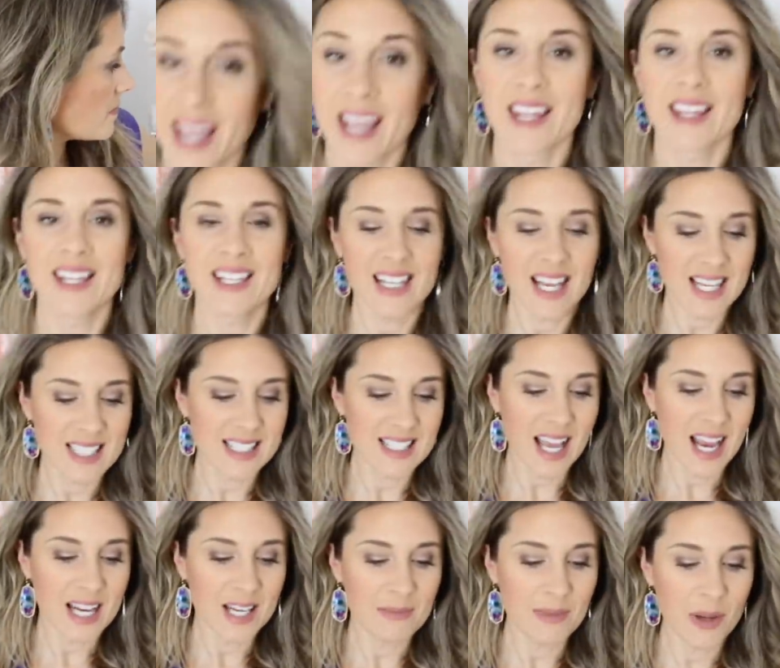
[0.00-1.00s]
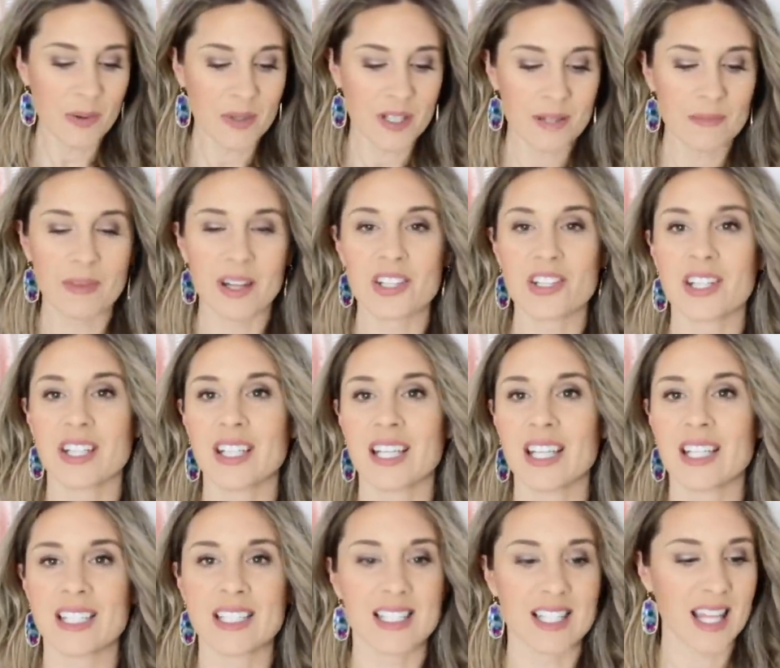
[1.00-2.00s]
Okay, the next item I want to mention
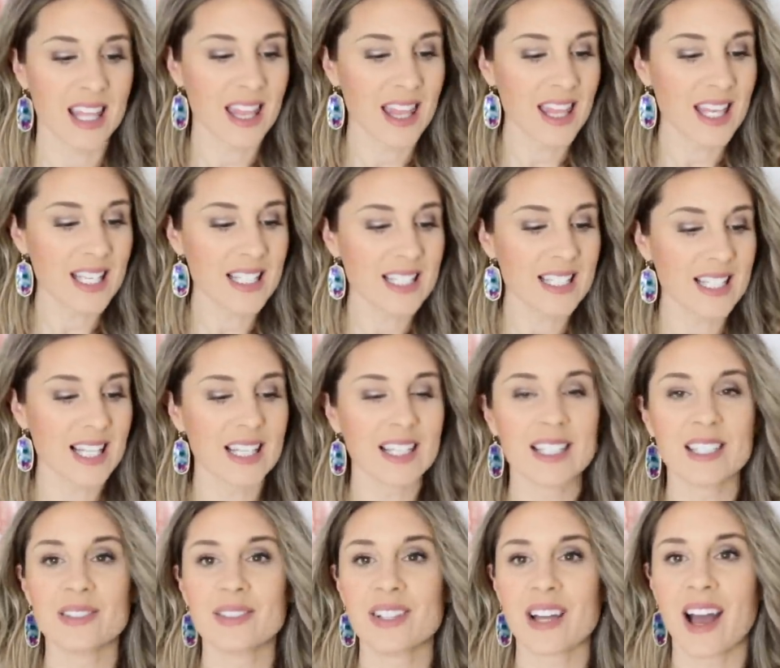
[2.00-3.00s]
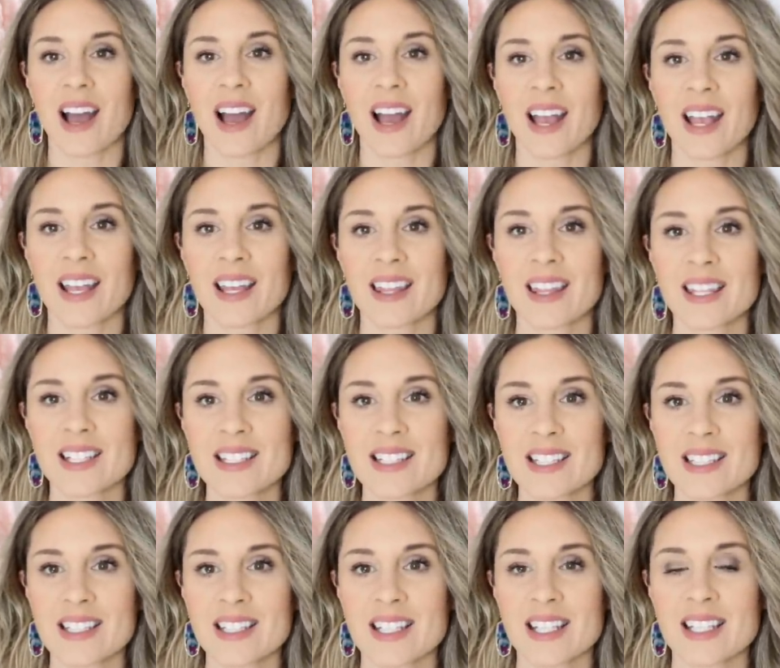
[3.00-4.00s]
is this little guy. This
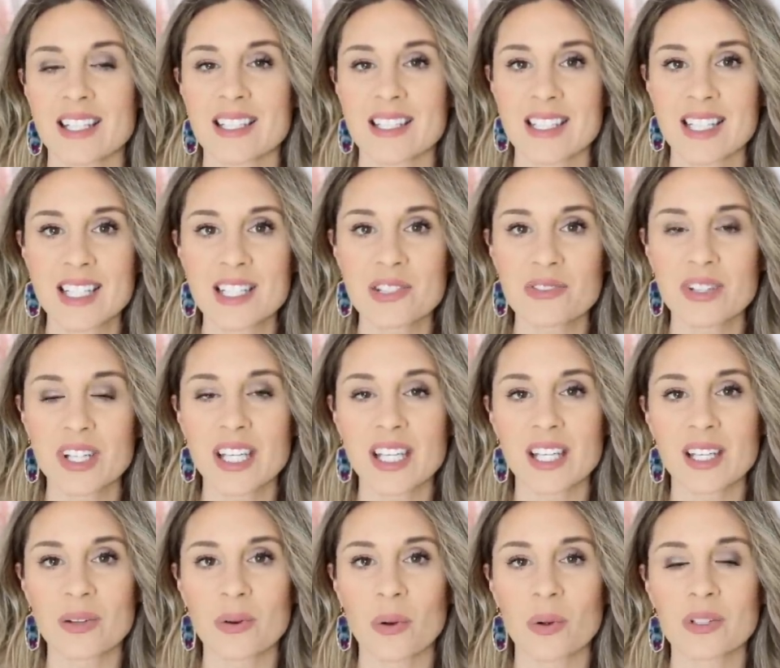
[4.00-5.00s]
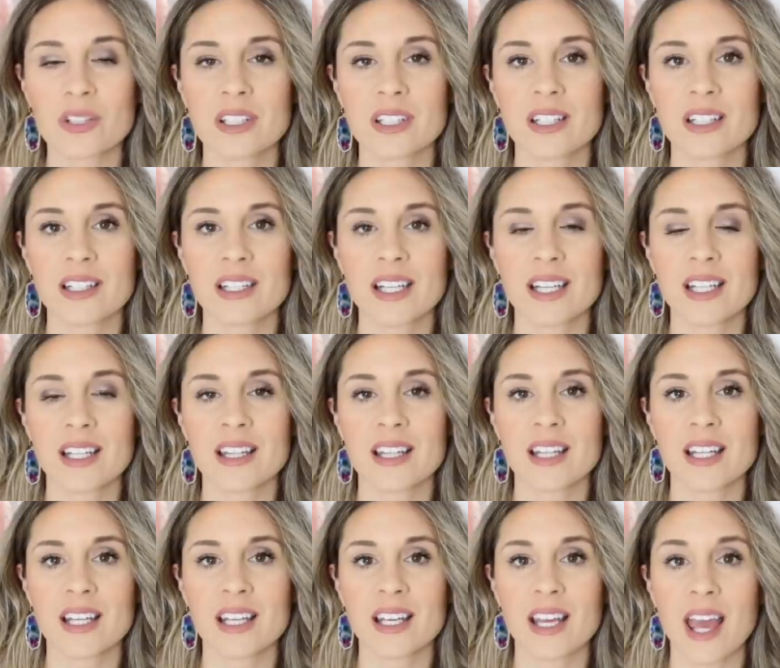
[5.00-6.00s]
is the six ring key holder in
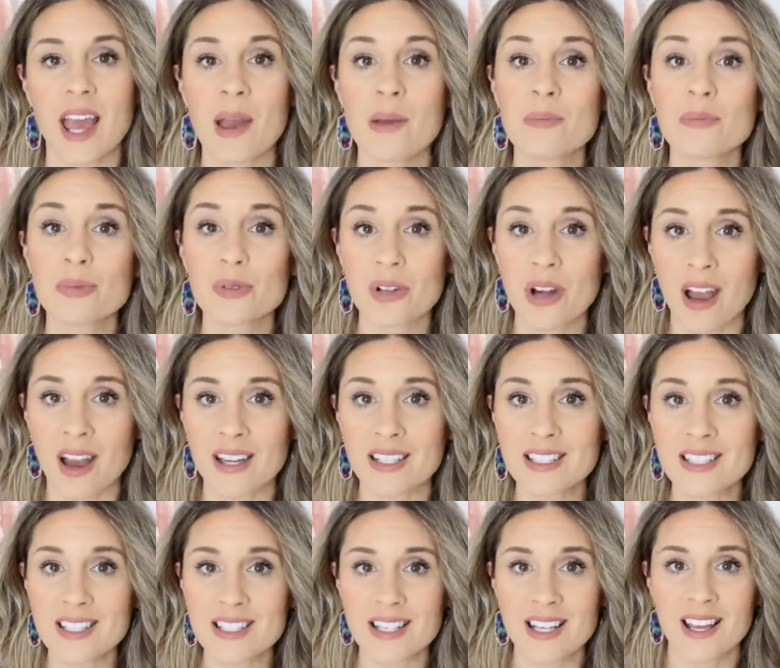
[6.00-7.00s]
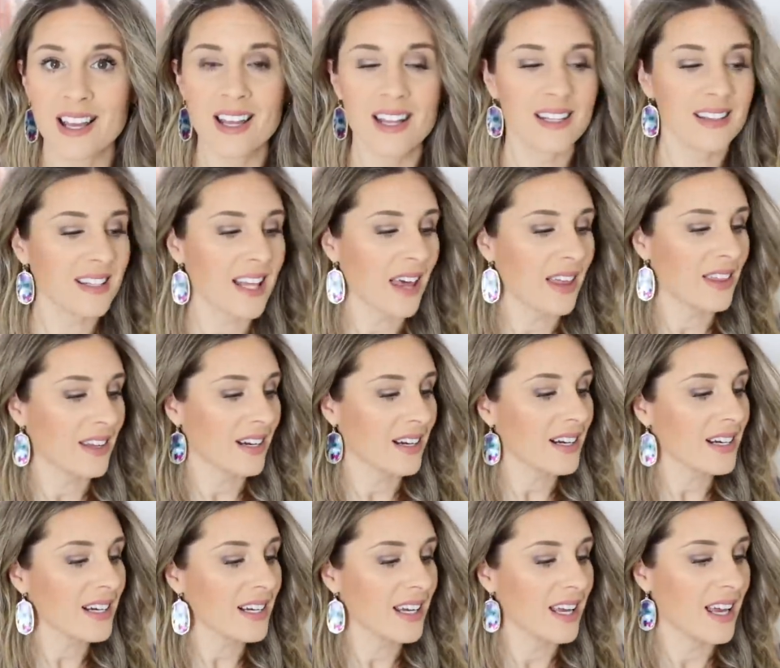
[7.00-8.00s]
the empreinte
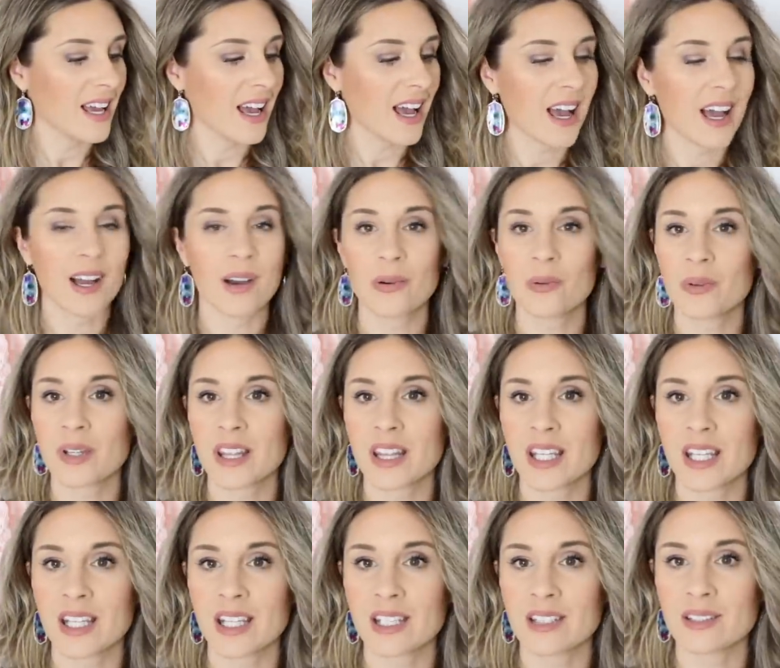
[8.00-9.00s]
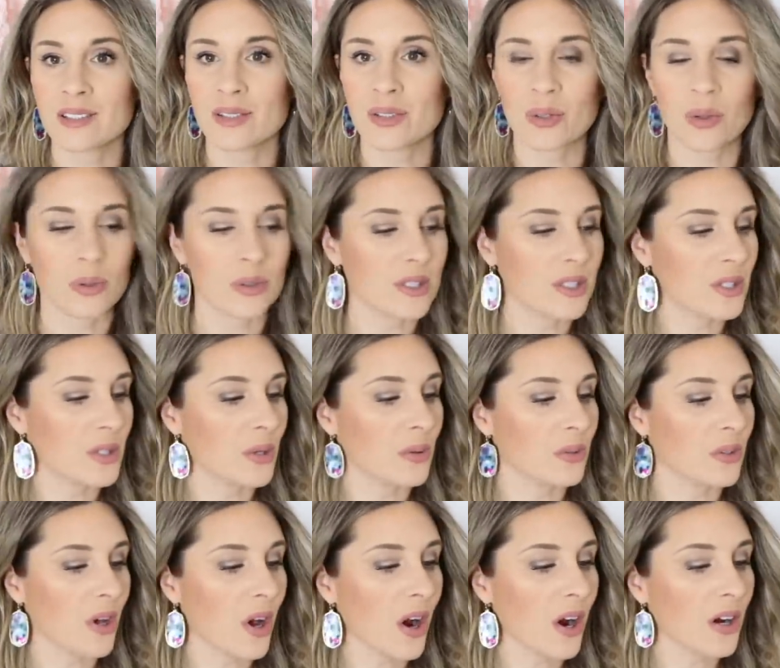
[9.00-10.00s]
leather uh, with the little gold
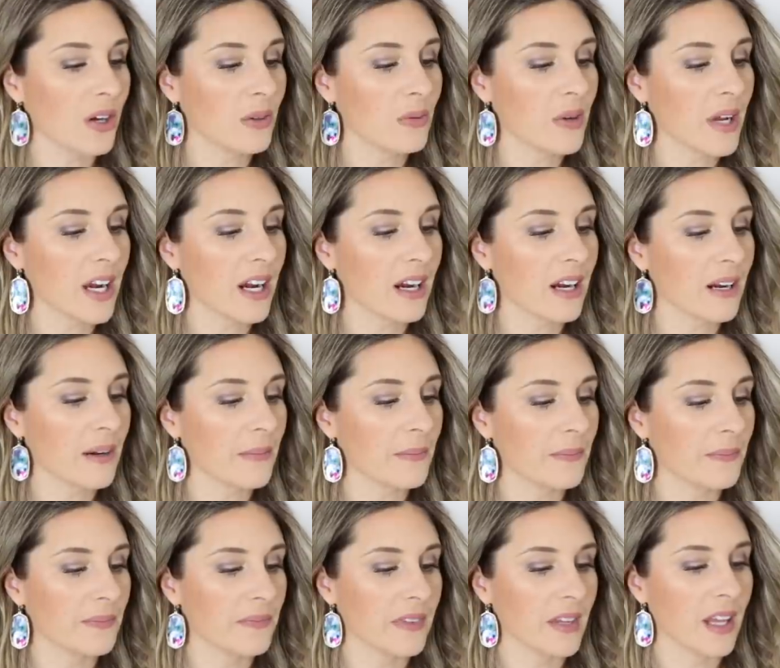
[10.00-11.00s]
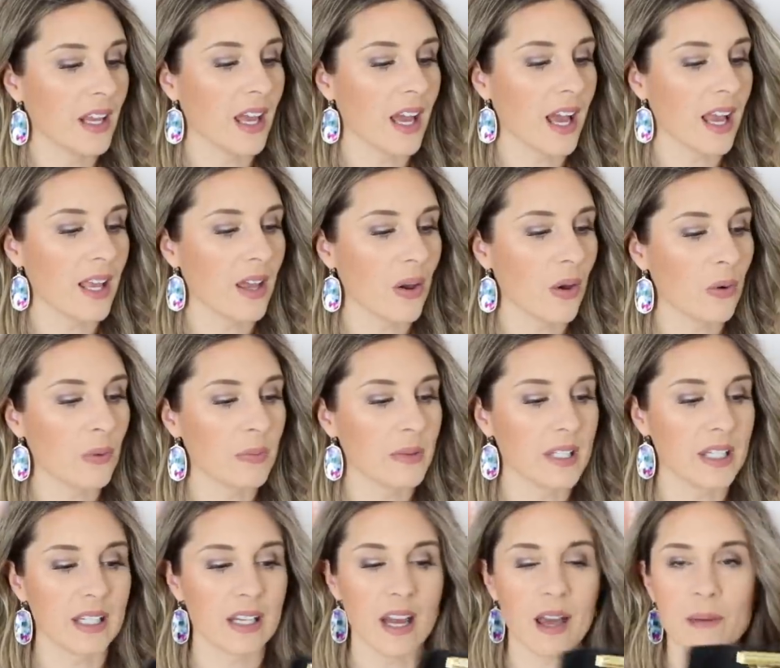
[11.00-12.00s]
tone hardware. I
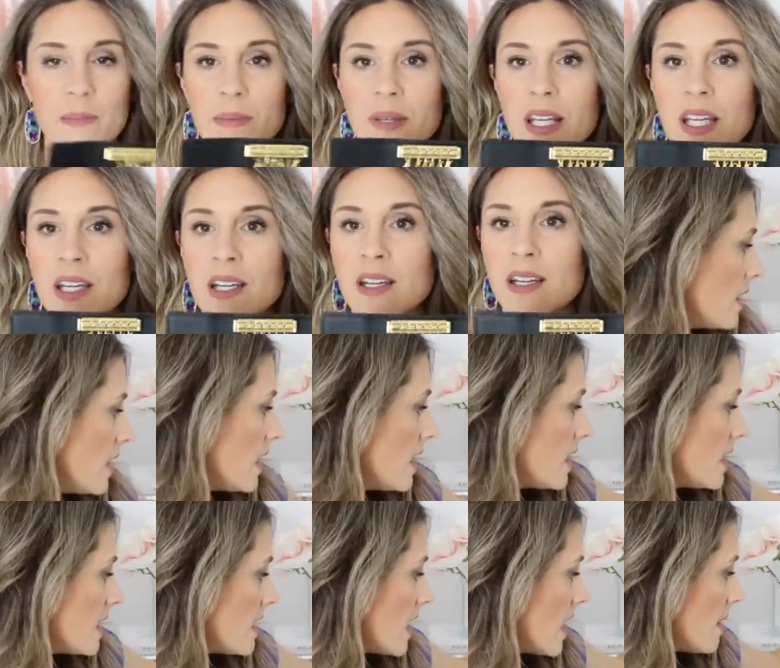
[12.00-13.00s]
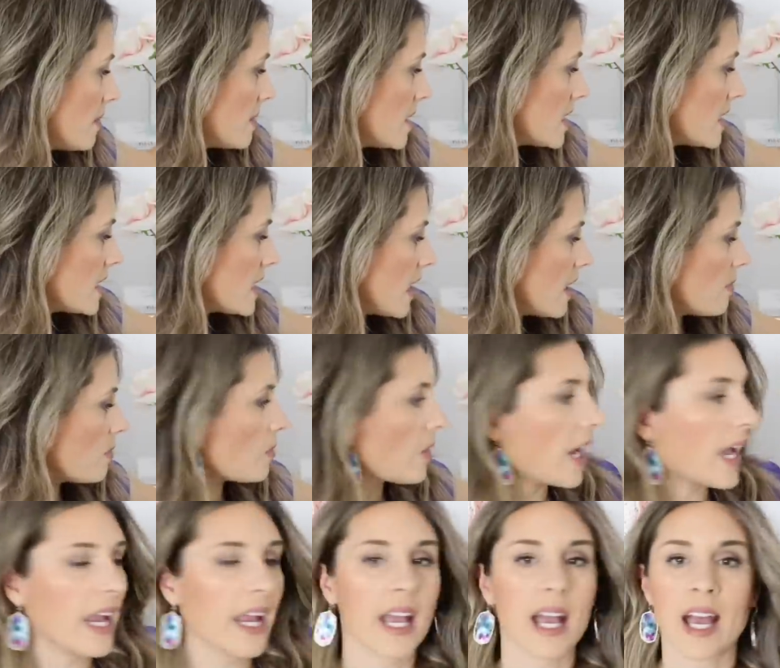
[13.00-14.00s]
open it up here. It is set up the same
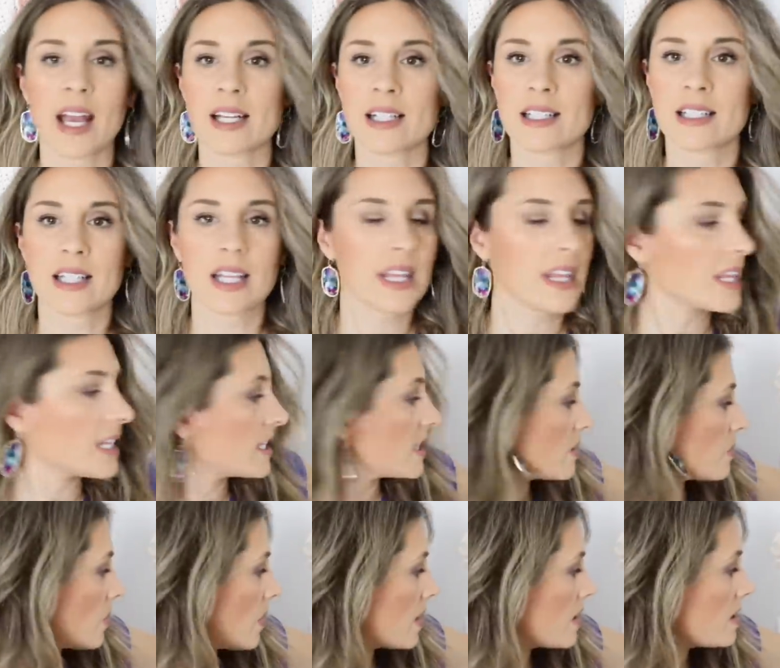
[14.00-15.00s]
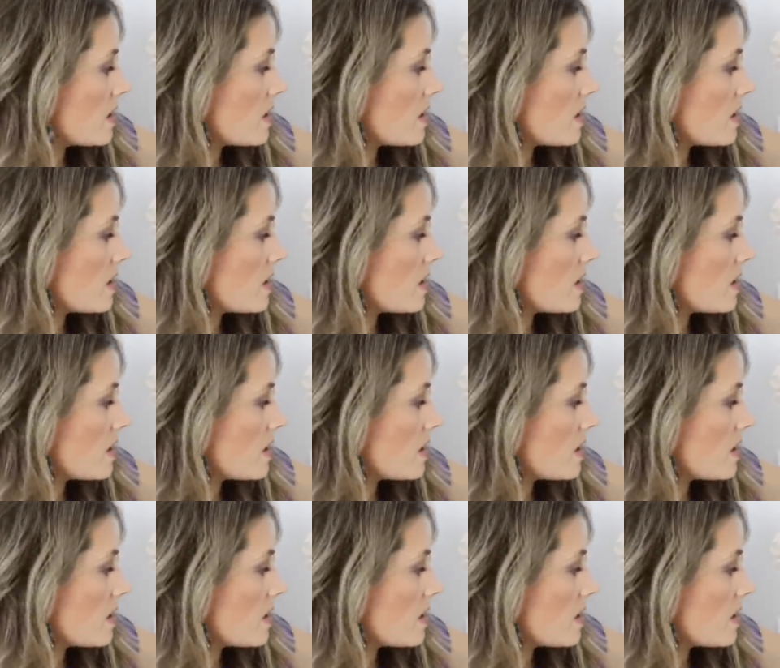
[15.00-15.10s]
way as this one